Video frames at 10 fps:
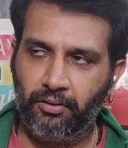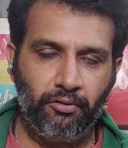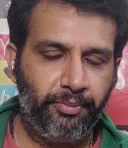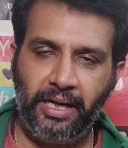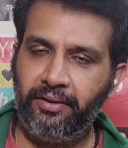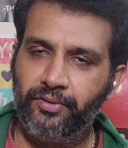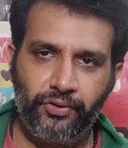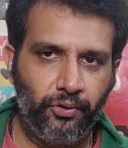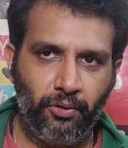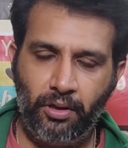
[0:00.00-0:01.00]
go practice
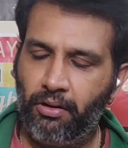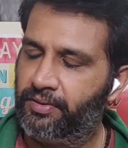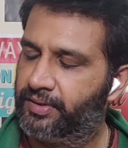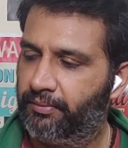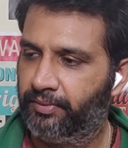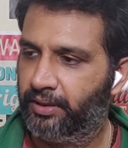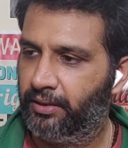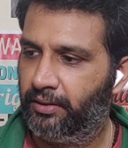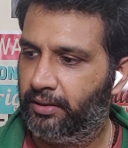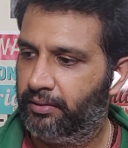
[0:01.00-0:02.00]
yoga or something,
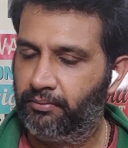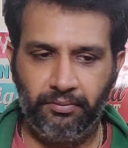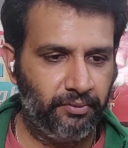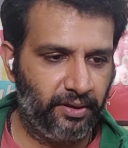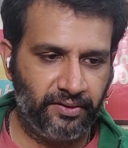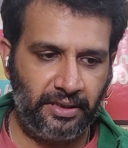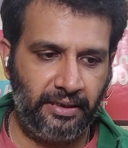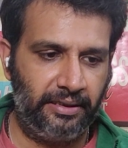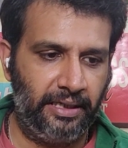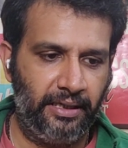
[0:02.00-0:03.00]
things
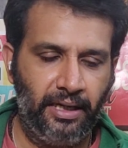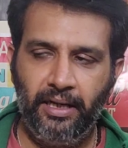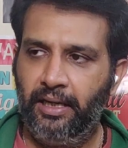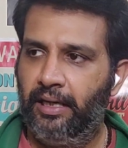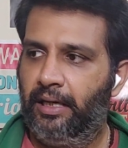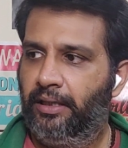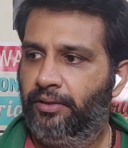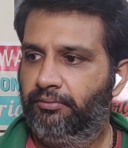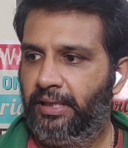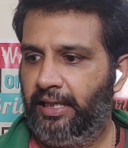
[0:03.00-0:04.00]
like that.
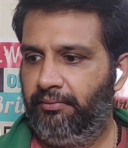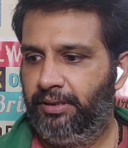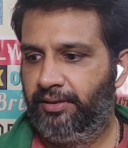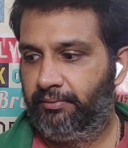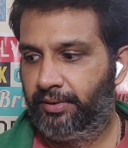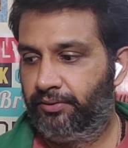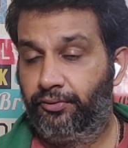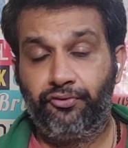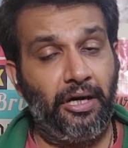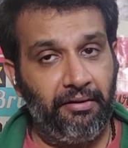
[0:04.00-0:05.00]
You might be tempted to
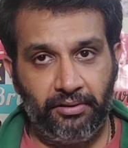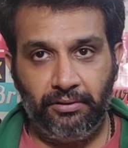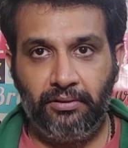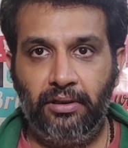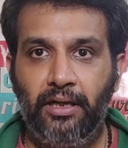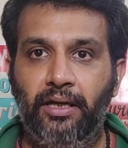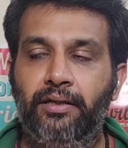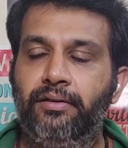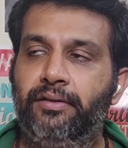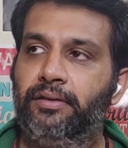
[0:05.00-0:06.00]
travel,
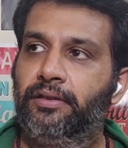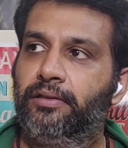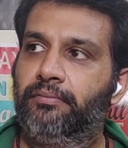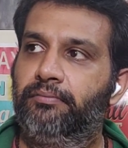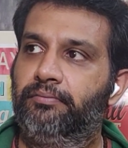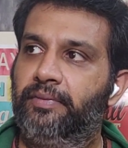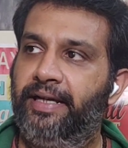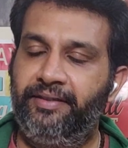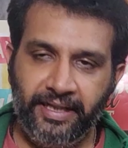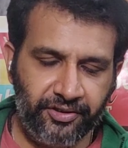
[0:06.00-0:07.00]
and
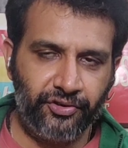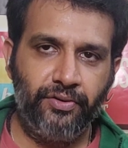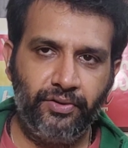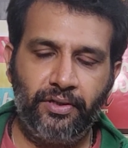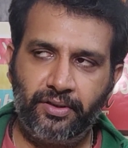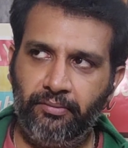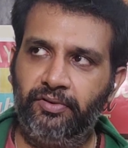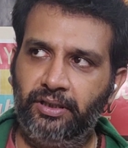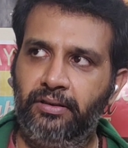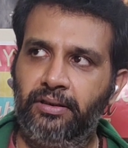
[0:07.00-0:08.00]
addictions are
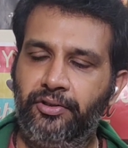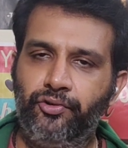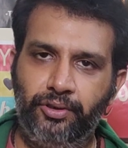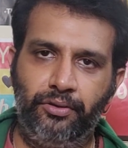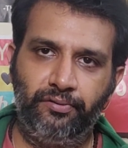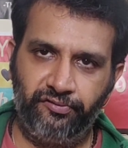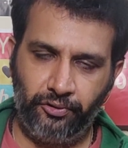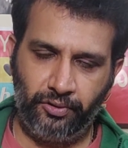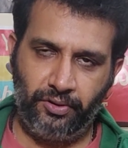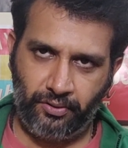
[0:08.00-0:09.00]
something that you need to
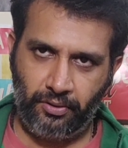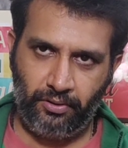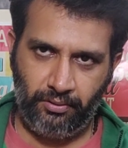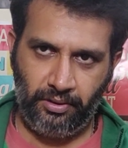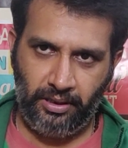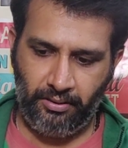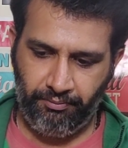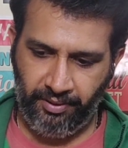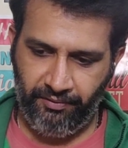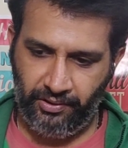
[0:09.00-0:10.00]
focus on and
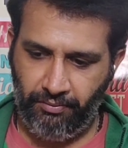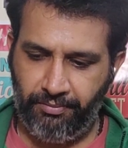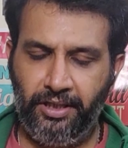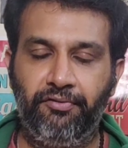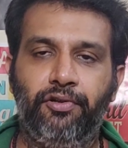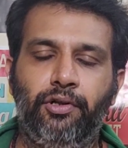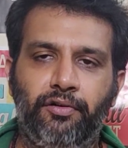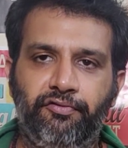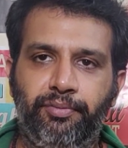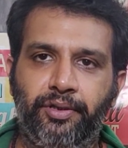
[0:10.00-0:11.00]
be very mindful
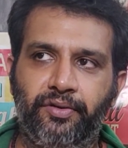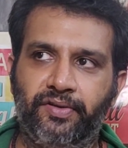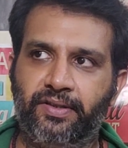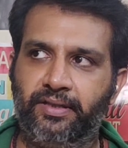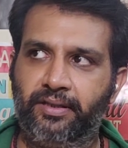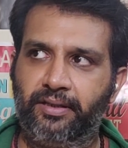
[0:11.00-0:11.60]
of, because